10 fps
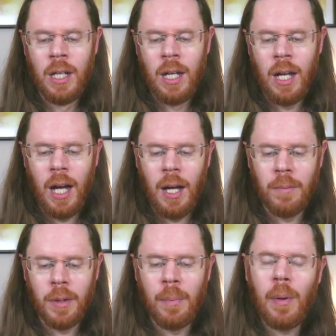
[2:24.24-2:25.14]
Um,
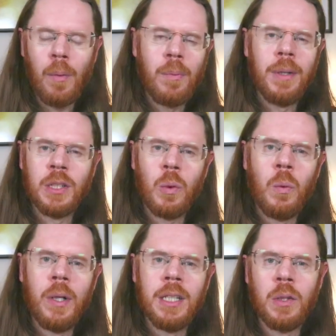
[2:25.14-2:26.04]
the problem is
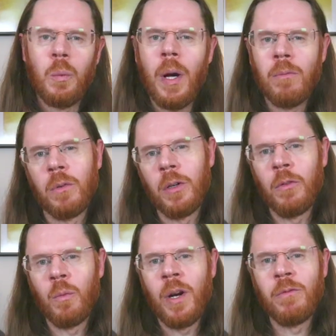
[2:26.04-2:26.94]
always that when we're
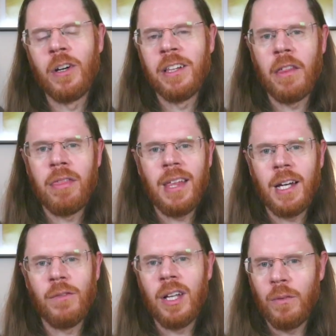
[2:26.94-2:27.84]
when we're in the thick
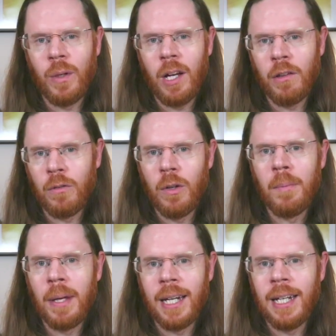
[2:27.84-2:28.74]
of it, if we're going through a
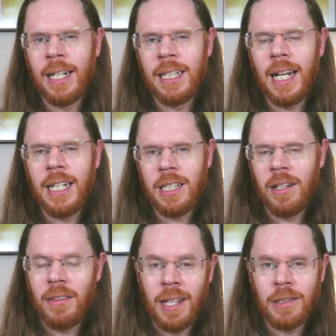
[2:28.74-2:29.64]
big initiation
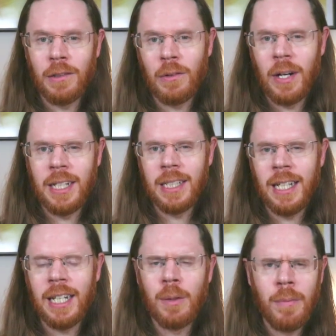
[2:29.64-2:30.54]
and things are crazy,
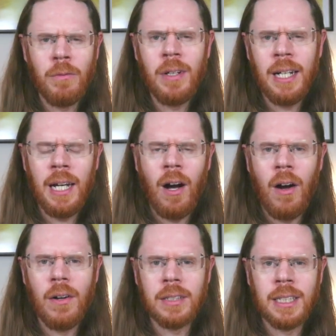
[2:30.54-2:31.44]
it can be really
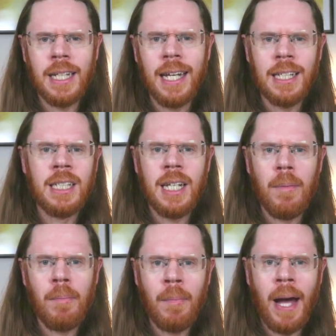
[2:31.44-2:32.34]
hard to take a step
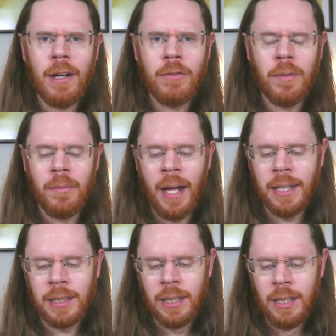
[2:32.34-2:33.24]
back from
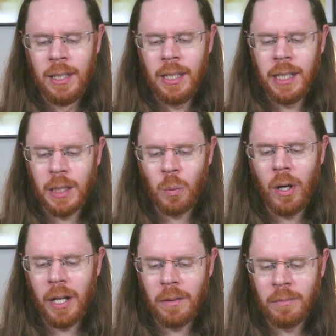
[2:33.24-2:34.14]
that. And that's
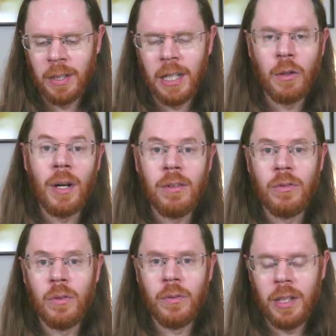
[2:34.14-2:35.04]
why I'm really
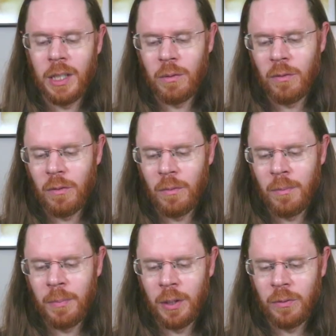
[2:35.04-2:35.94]
grateful for this
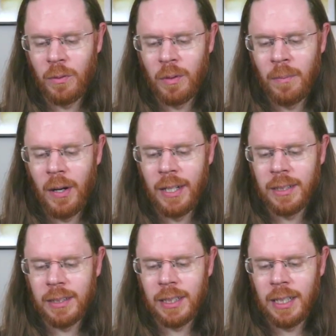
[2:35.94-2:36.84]
beautiful
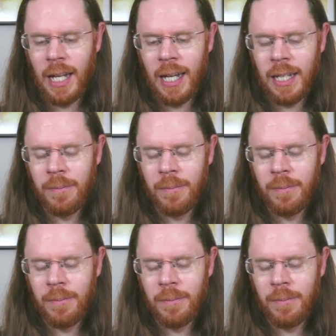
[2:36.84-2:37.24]
reminder today.